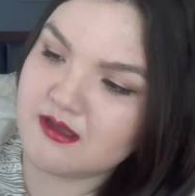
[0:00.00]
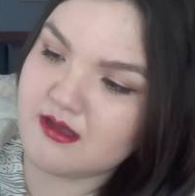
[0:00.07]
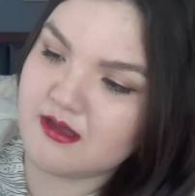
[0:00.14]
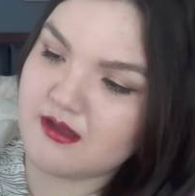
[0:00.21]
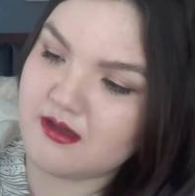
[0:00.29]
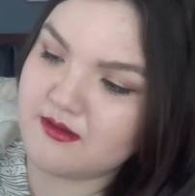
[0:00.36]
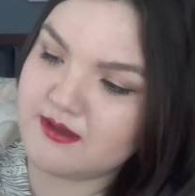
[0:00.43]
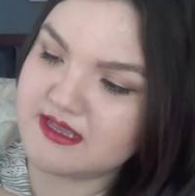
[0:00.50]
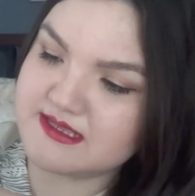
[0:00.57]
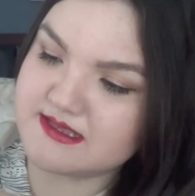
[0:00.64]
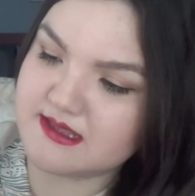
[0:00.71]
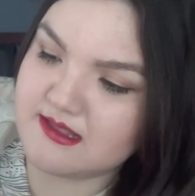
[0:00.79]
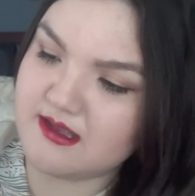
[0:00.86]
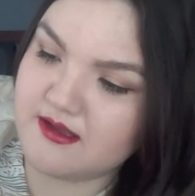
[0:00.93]

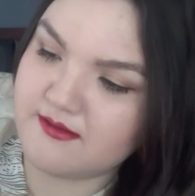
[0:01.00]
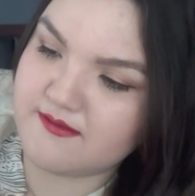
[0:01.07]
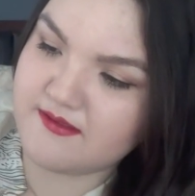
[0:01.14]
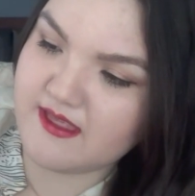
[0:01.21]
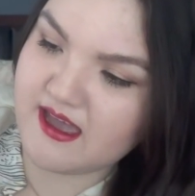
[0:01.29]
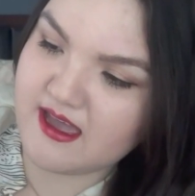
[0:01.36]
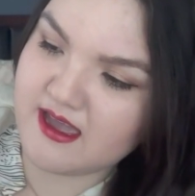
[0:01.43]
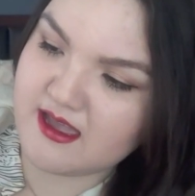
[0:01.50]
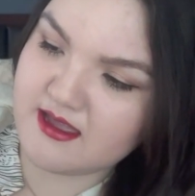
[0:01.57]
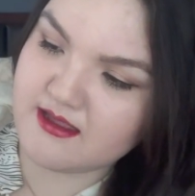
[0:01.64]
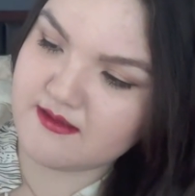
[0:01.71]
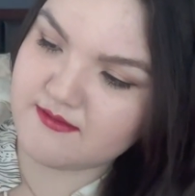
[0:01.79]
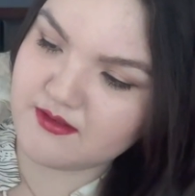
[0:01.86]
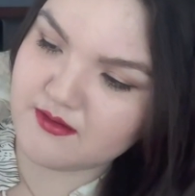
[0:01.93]
Always love that.
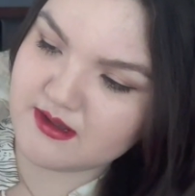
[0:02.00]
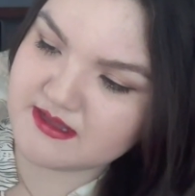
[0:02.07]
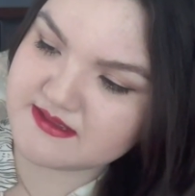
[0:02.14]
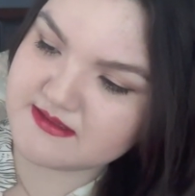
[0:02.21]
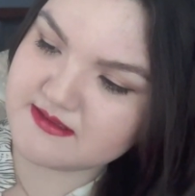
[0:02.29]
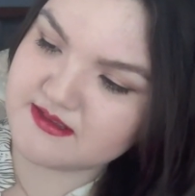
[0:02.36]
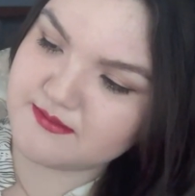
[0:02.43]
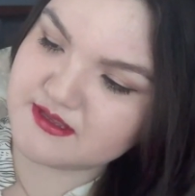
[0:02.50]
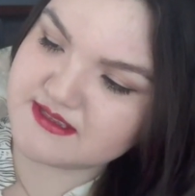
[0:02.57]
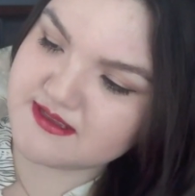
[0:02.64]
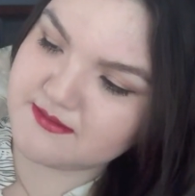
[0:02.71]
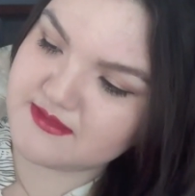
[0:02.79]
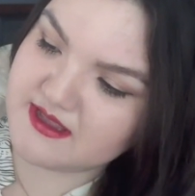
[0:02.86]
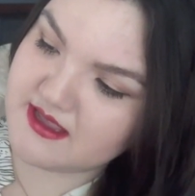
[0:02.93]
If you want to put
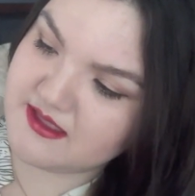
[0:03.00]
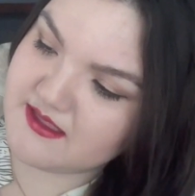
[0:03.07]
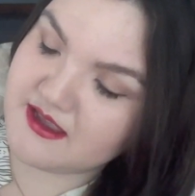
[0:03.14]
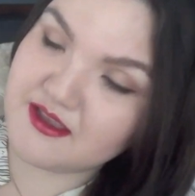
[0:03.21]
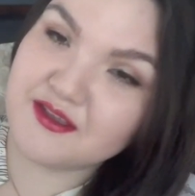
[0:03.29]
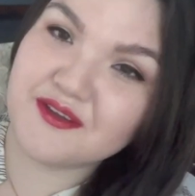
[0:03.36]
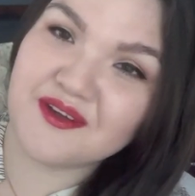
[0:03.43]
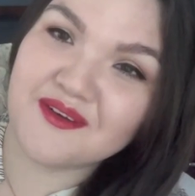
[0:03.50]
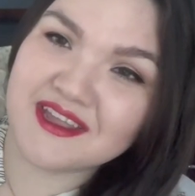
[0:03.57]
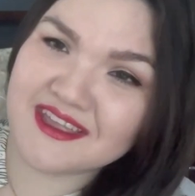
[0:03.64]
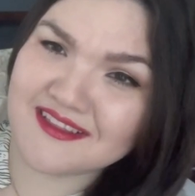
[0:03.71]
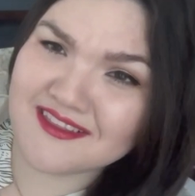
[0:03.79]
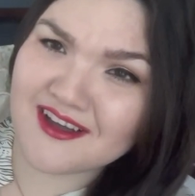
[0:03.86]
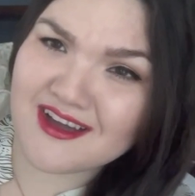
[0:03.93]
something in there, you don't want to
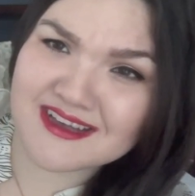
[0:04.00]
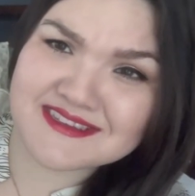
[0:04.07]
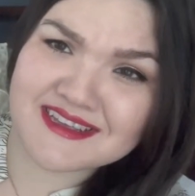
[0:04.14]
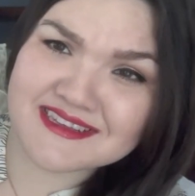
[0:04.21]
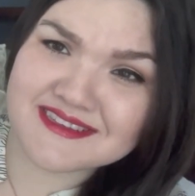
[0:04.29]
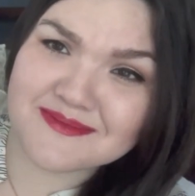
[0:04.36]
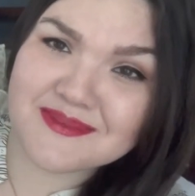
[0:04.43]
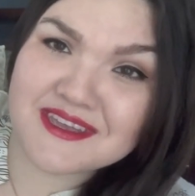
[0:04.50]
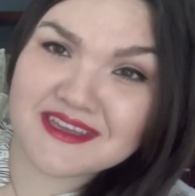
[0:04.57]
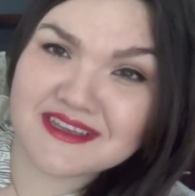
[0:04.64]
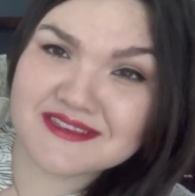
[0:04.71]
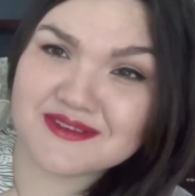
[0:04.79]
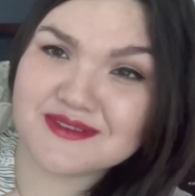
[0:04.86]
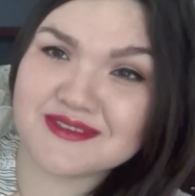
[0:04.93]
get lost, like some
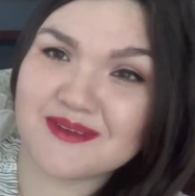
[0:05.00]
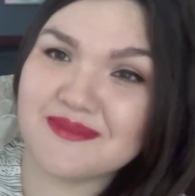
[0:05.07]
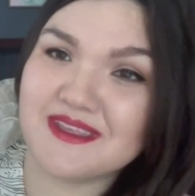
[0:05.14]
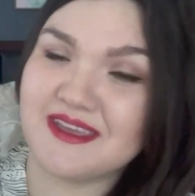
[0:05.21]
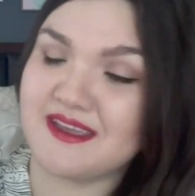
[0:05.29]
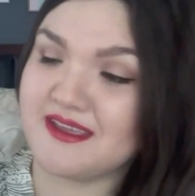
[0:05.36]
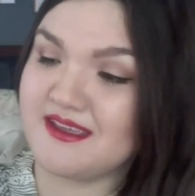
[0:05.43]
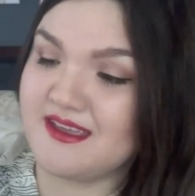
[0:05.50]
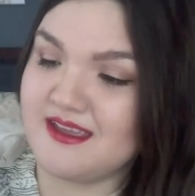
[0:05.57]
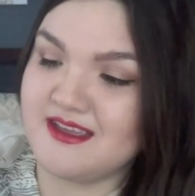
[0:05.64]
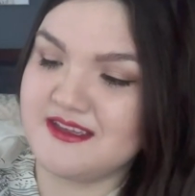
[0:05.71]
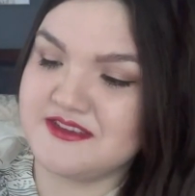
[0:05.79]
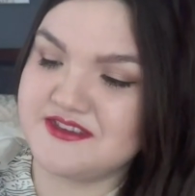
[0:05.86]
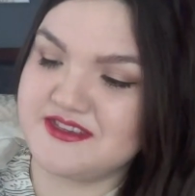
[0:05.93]
keys or something,
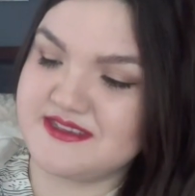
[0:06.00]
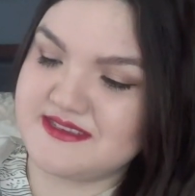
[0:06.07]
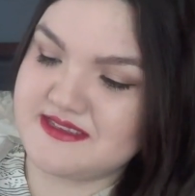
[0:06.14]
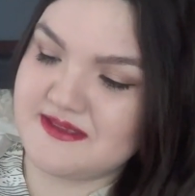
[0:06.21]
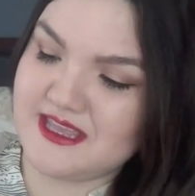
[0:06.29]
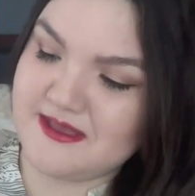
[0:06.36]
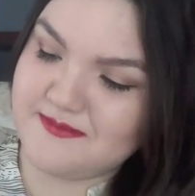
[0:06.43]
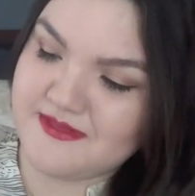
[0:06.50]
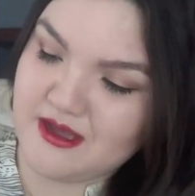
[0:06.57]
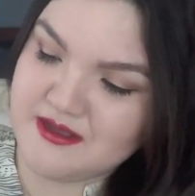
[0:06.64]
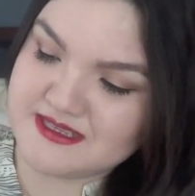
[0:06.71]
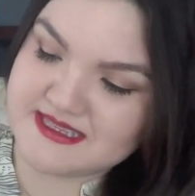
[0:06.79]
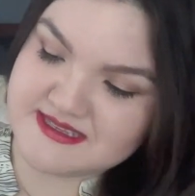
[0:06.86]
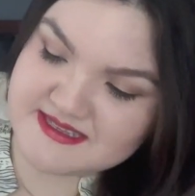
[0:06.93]
just keep
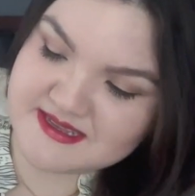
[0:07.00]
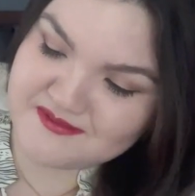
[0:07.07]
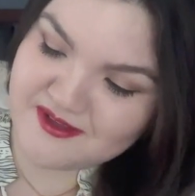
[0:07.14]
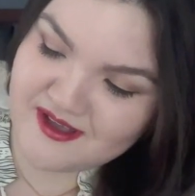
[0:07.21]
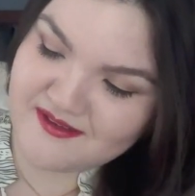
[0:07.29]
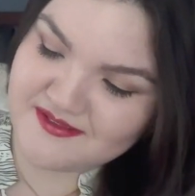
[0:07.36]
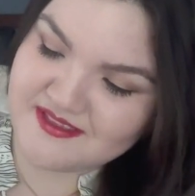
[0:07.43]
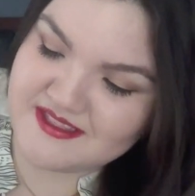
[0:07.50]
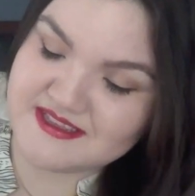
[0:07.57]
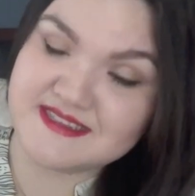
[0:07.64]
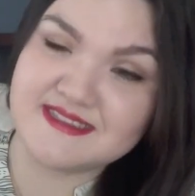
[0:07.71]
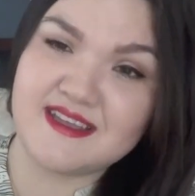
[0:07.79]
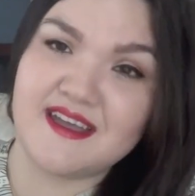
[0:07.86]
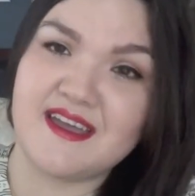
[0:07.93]
those zipped off to the
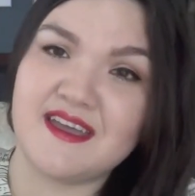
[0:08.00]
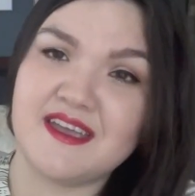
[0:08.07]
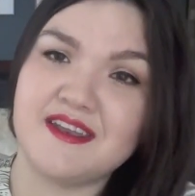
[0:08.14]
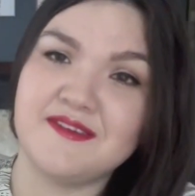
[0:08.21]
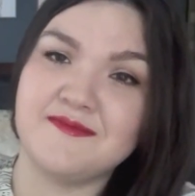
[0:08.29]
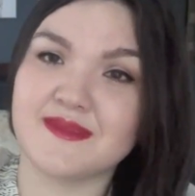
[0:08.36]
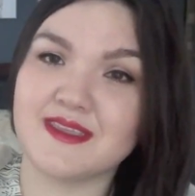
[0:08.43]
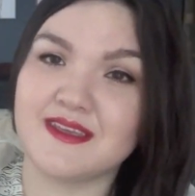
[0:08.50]
side.